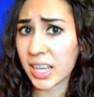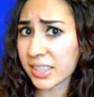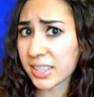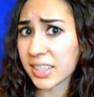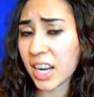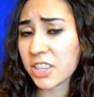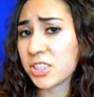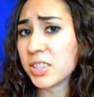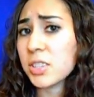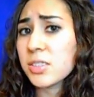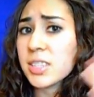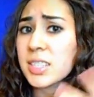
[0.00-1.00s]
As I said, I just
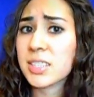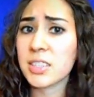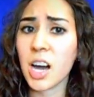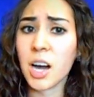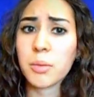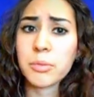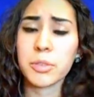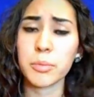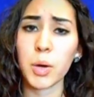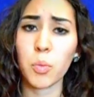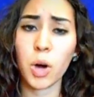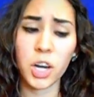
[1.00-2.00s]
used this for
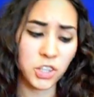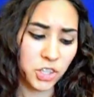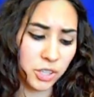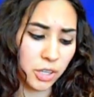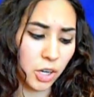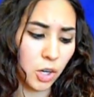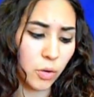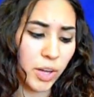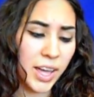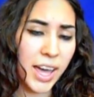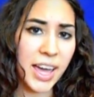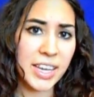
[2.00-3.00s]
my wash and go
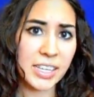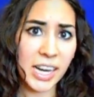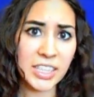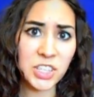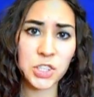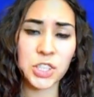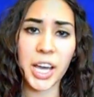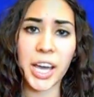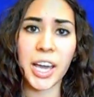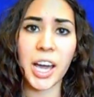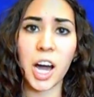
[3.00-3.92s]
yesterday.